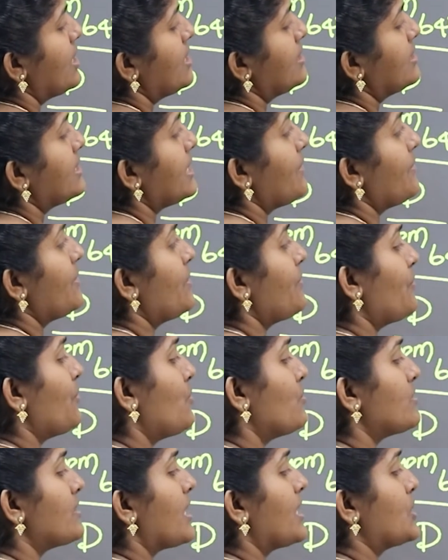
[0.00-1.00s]
7
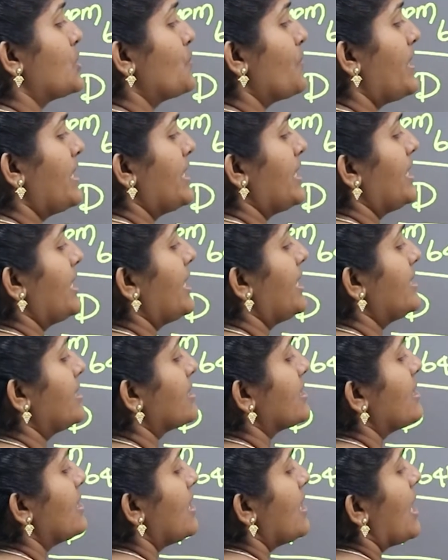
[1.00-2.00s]
4s are
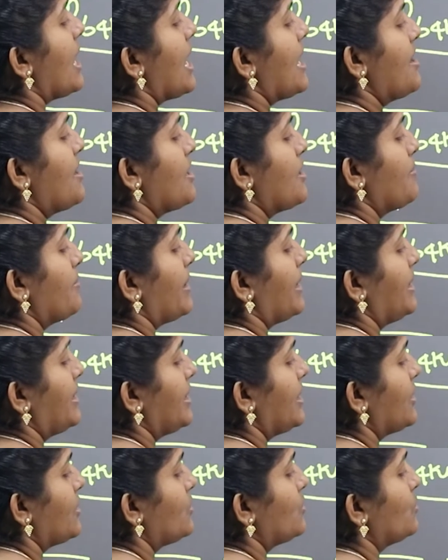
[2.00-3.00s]
28 and
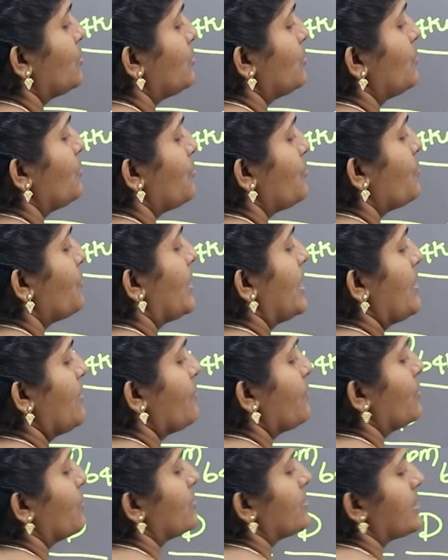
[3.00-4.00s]
remainder 2, 5
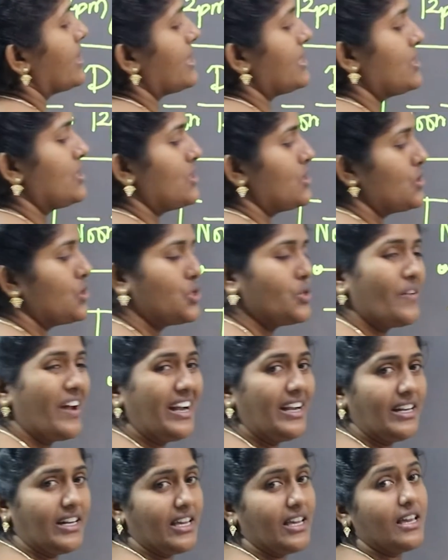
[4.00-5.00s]
4s are
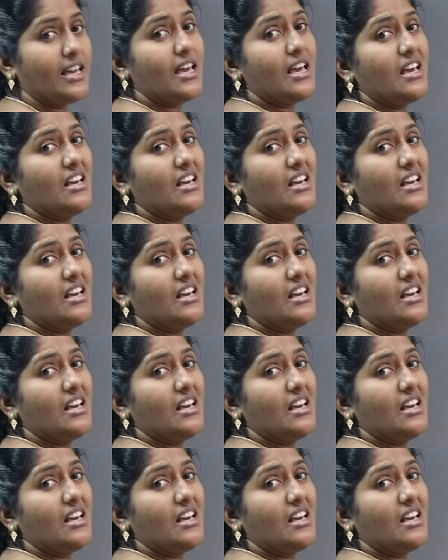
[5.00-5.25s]
20.